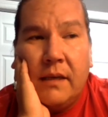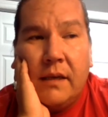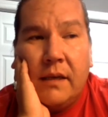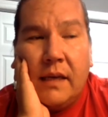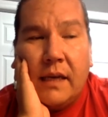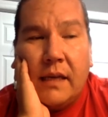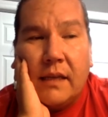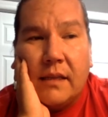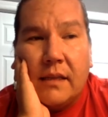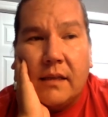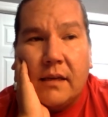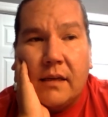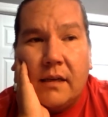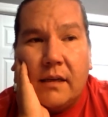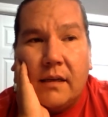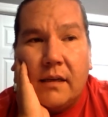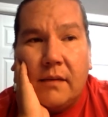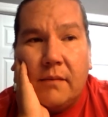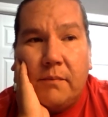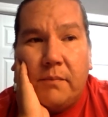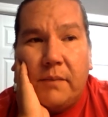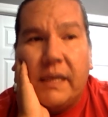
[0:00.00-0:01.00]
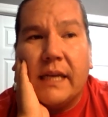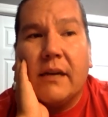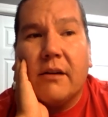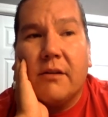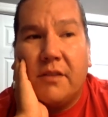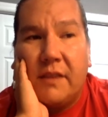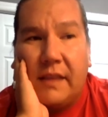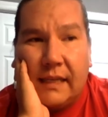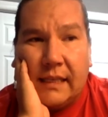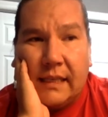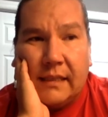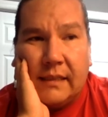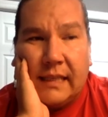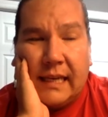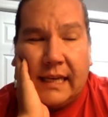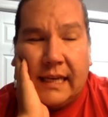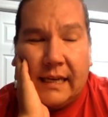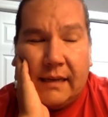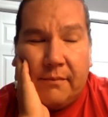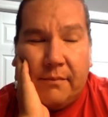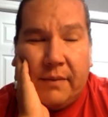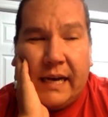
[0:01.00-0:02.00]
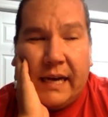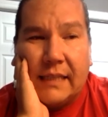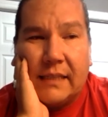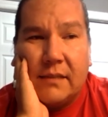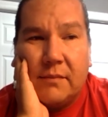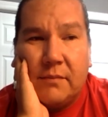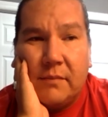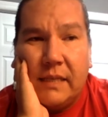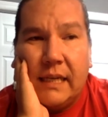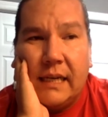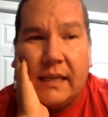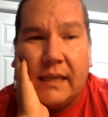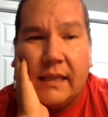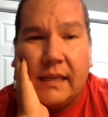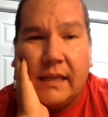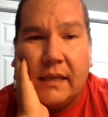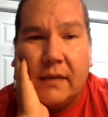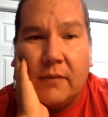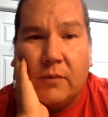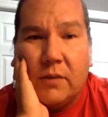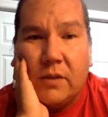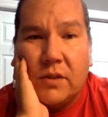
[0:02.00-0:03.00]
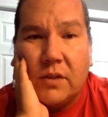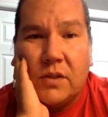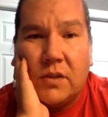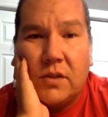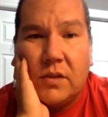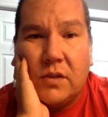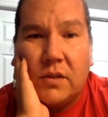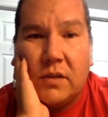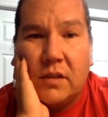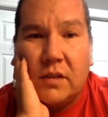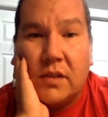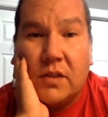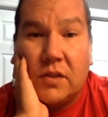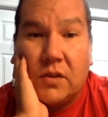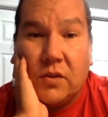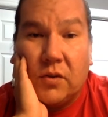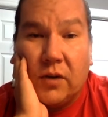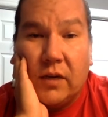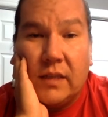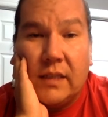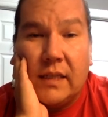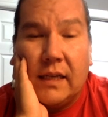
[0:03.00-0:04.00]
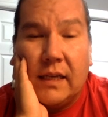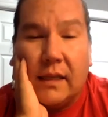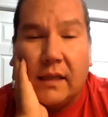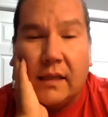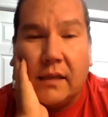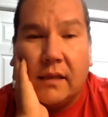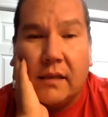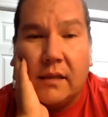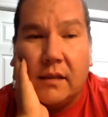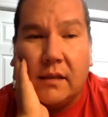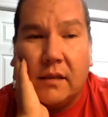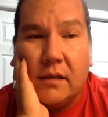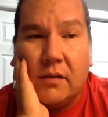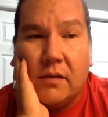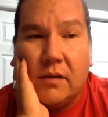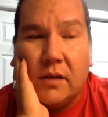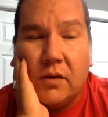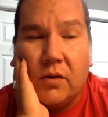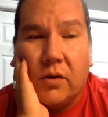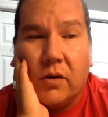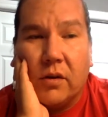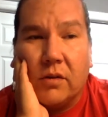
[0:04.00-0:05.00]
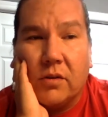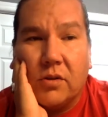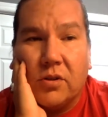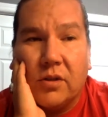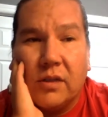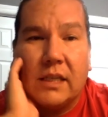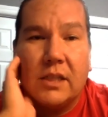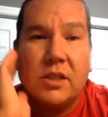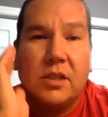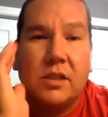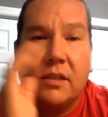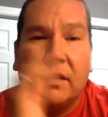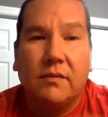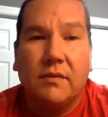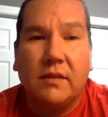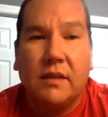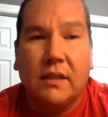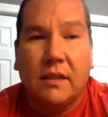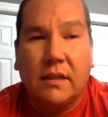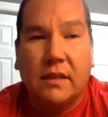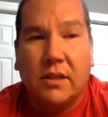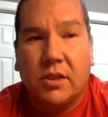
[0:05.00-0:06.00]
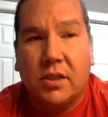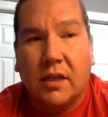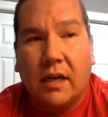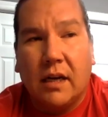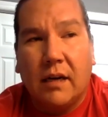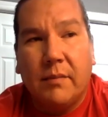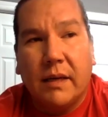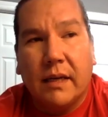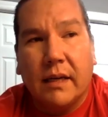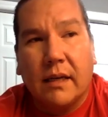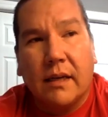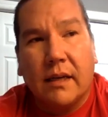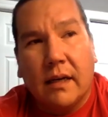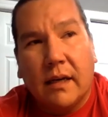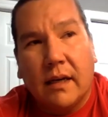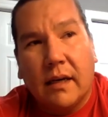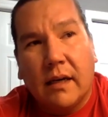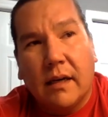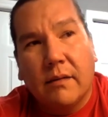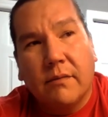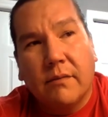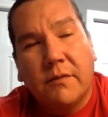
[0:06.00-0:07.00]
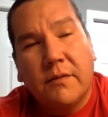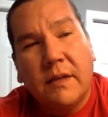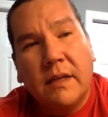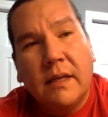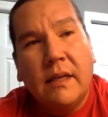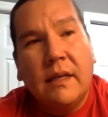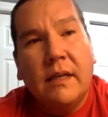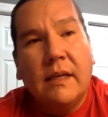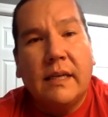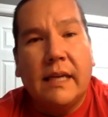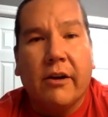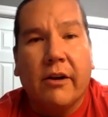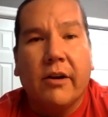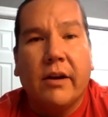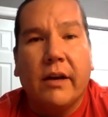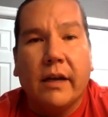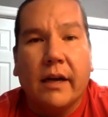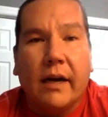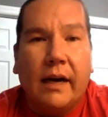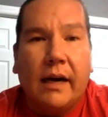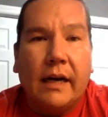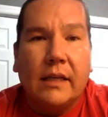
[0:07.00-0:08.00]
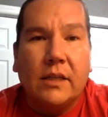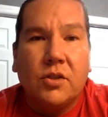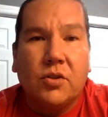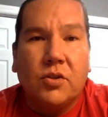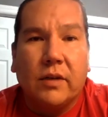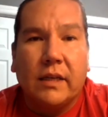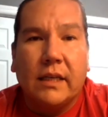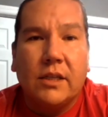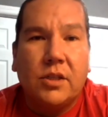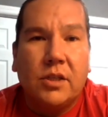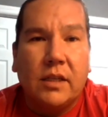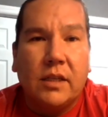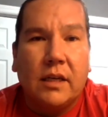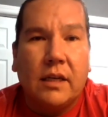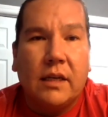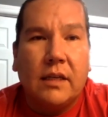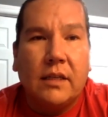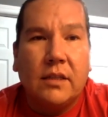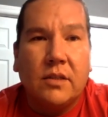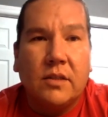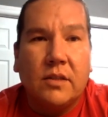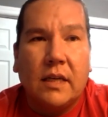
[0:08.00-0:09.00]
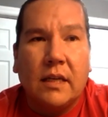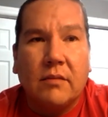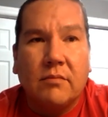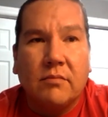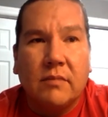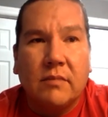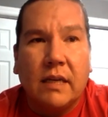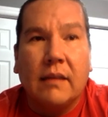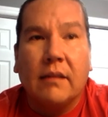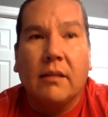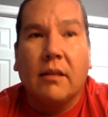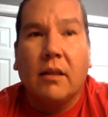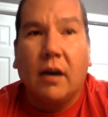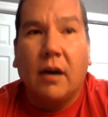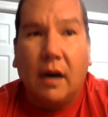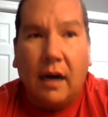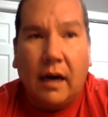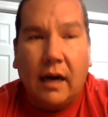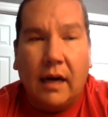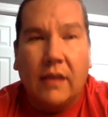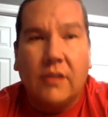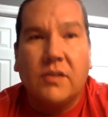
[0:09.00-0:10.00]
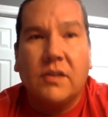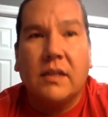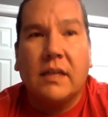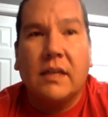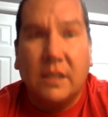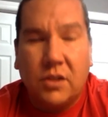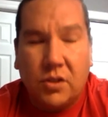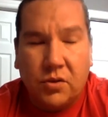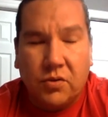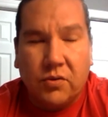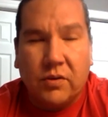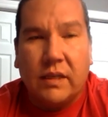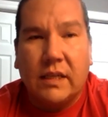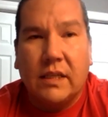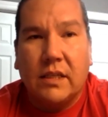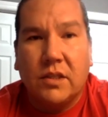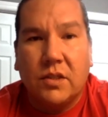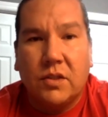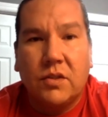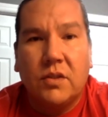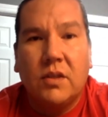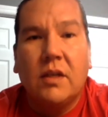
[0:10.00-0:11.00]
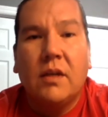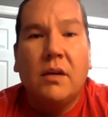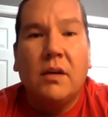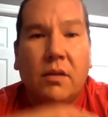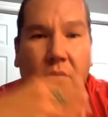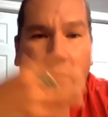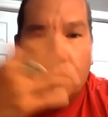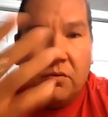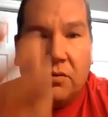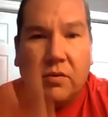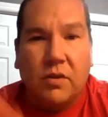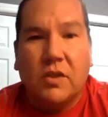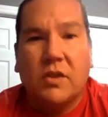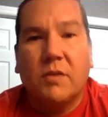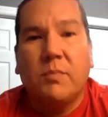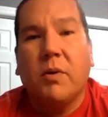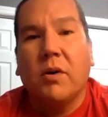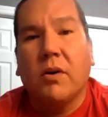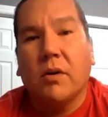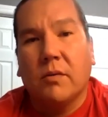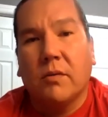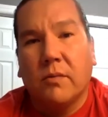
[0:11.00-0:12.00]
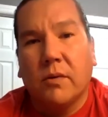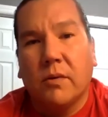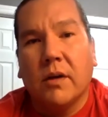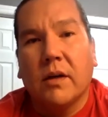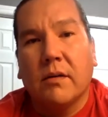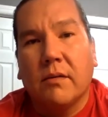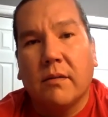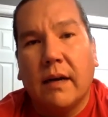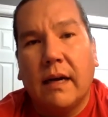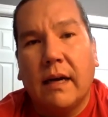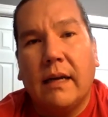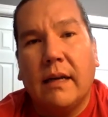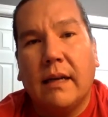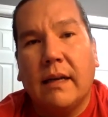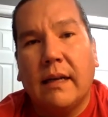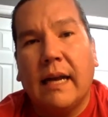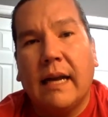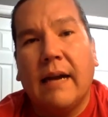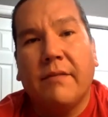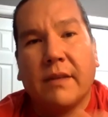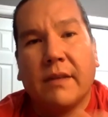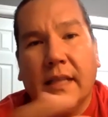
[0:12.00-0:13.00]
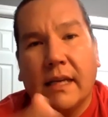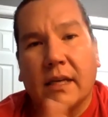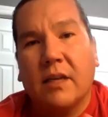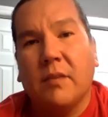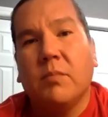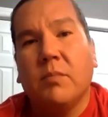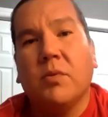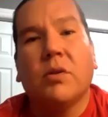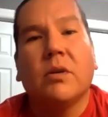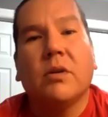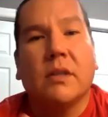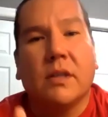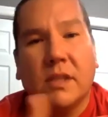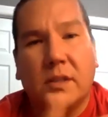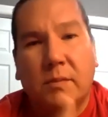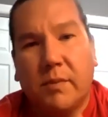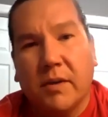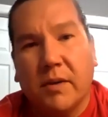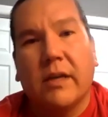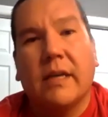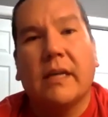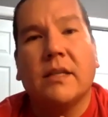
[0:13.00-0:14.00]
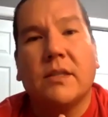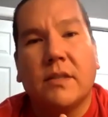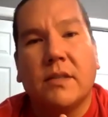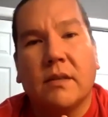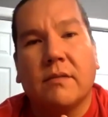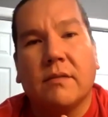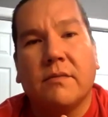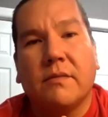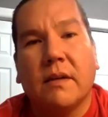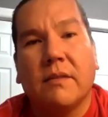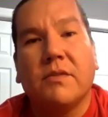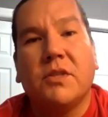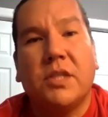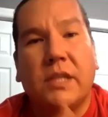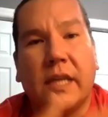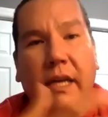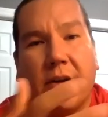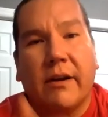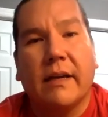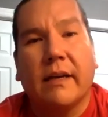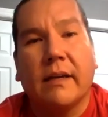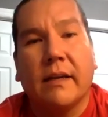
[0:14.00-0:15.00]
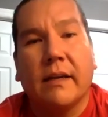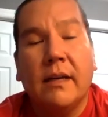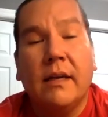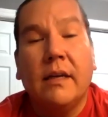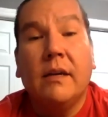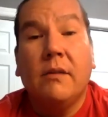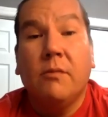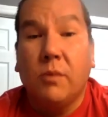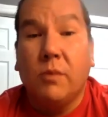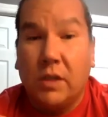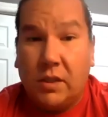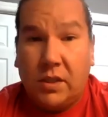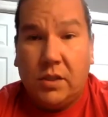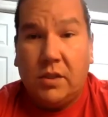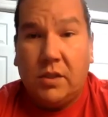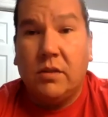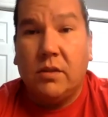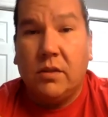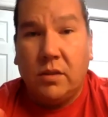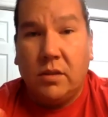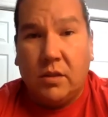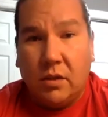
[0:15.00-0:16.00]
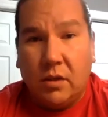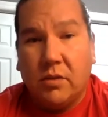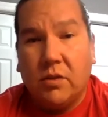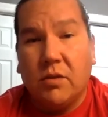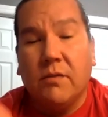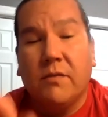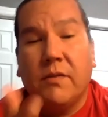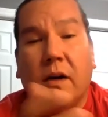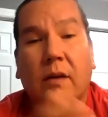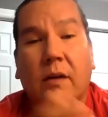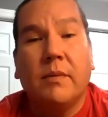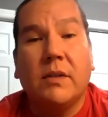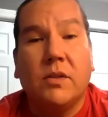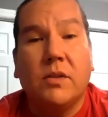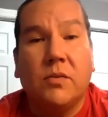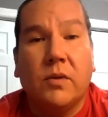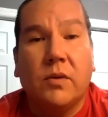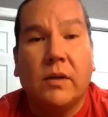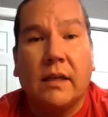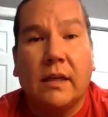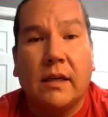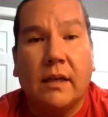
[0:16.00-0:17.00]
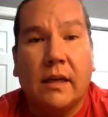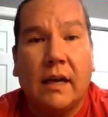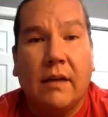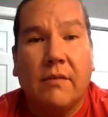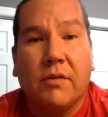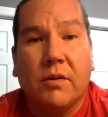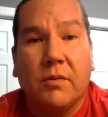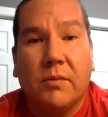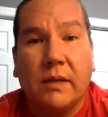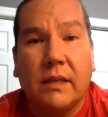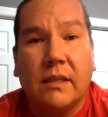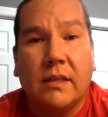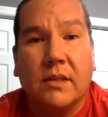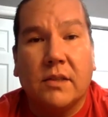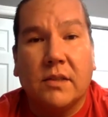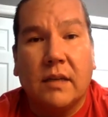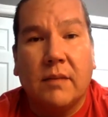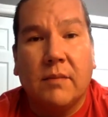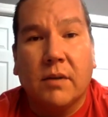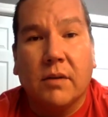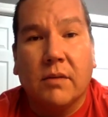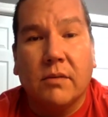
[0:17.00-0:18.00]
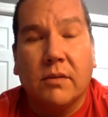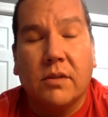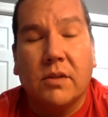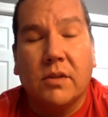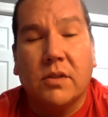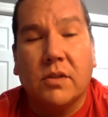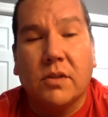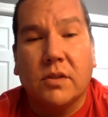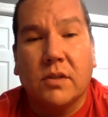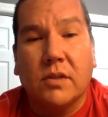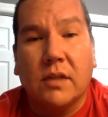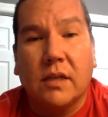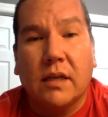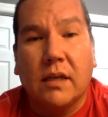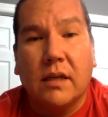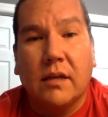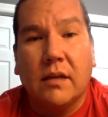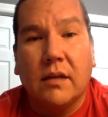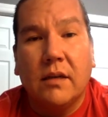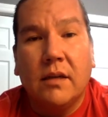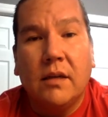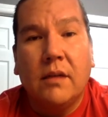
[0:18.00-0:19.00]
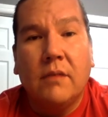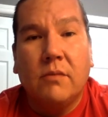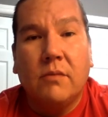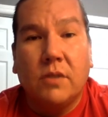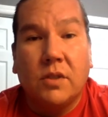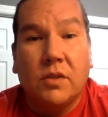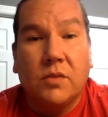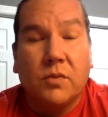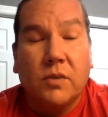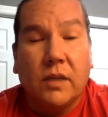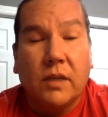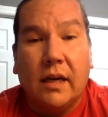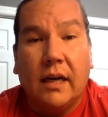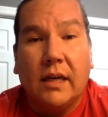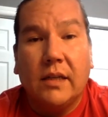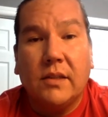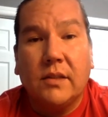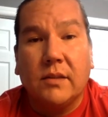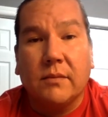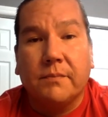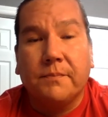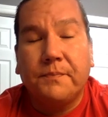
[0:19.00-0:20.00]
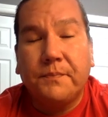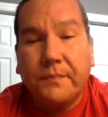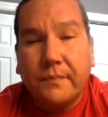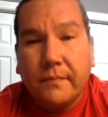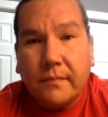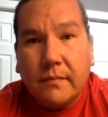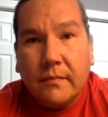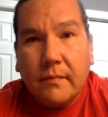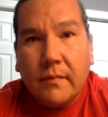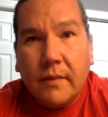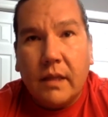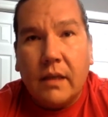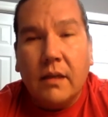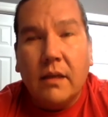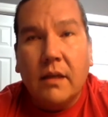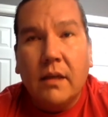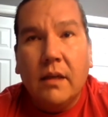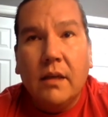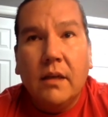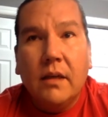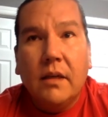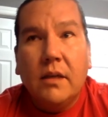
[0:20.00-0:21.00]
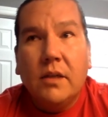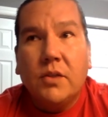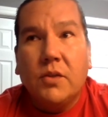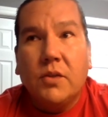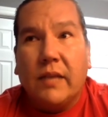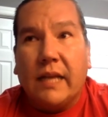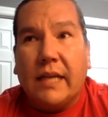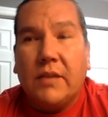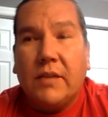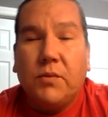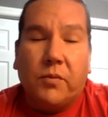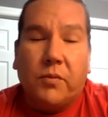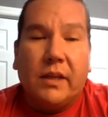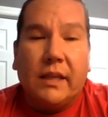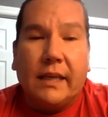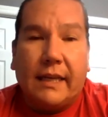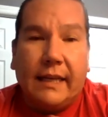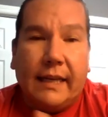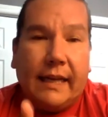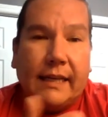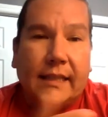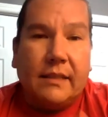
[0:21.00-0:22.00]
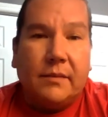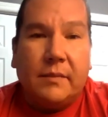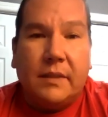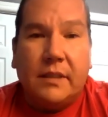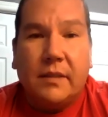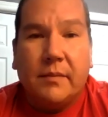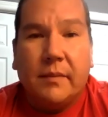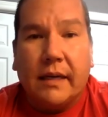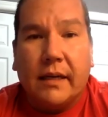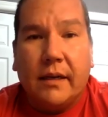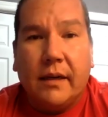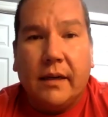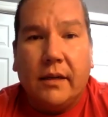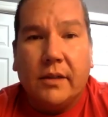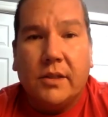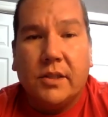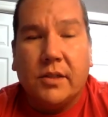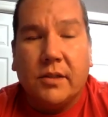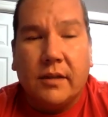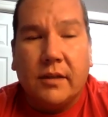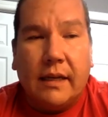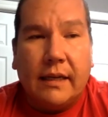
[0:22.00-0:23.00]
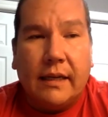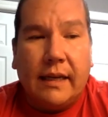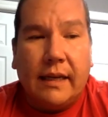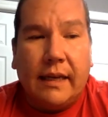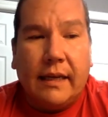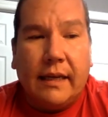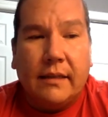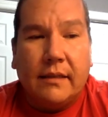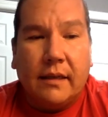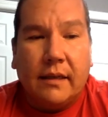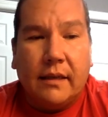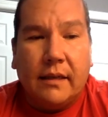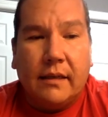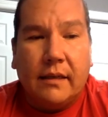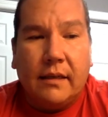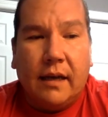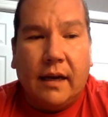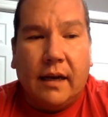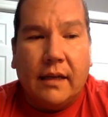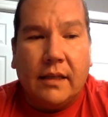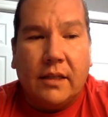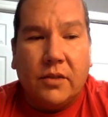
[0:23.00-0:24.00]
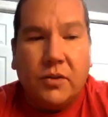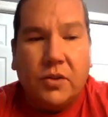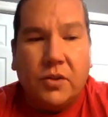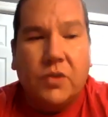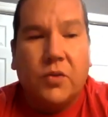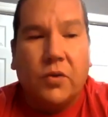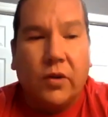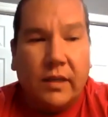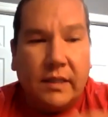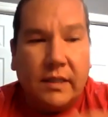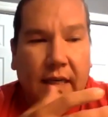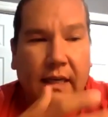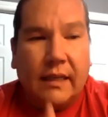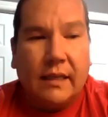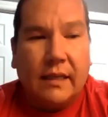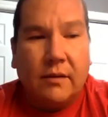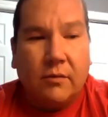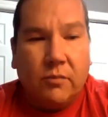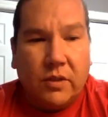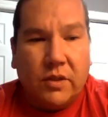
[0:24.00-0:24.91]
And the bigger thing that impacted me, I think, was the storytelling. You know, the oral tradition of the Anishinaabeg of carrying on traditions and and laws and histories through the spoken word right and having that communal experience of, of sharing which you know you've all been doing every week this summer which is uh, which is really awesome so that's what really connected me to my culture and and I, I knew storytelling